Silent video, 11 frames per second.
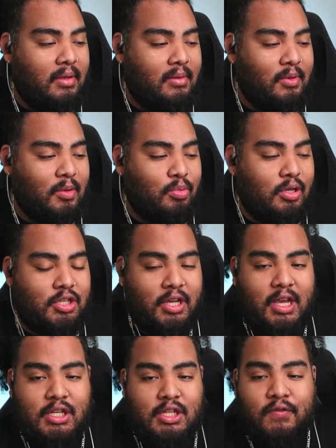We appreciate
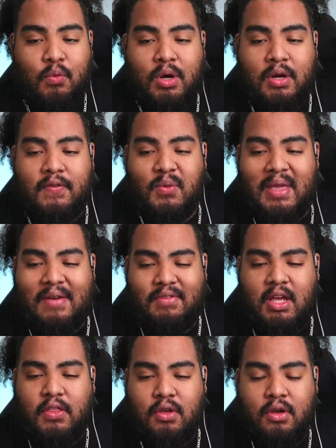each and every one of you. We have
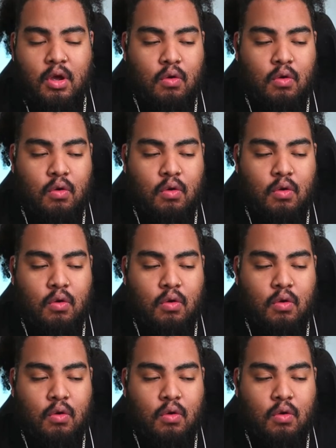another